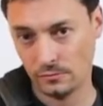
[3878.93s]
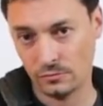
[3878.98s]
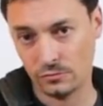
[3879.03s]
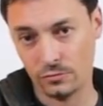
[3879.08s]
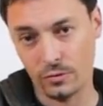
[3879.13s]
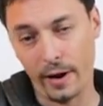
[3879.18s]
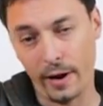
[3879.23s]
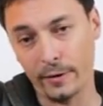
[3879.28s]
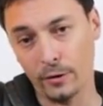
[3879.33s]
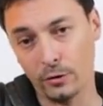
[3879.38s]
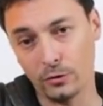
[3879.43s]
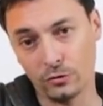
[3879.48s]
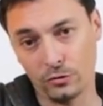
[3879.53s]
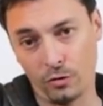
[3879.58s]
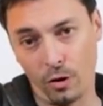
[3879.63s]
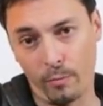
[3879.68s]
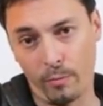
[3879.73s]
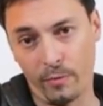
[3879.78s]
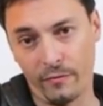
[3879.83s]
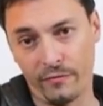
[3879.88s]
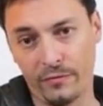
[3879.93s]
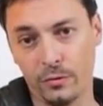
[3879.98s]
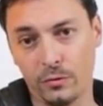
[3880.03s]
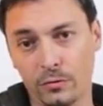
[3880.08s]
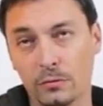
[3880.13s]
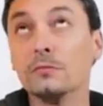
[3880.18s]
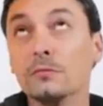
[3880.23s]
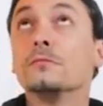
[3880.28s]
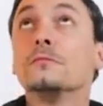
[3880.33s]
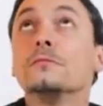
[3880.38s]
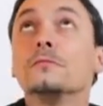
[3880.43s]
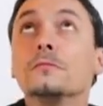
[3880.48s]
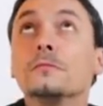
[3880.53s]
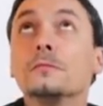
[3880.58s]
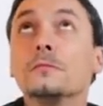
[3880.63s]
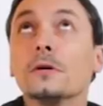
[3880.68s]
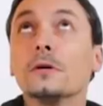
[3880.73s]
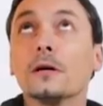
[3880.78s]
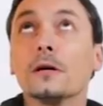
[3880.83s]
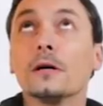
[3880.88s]
right on top of you.
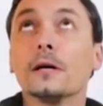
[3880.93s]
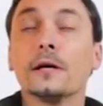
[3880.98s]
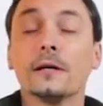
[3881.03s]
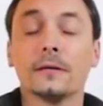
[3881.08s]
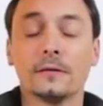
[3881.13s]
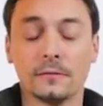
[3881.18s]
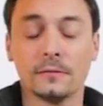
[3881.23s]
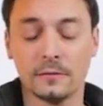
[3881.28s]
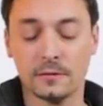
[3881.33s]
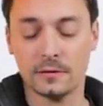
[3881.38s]
Okay?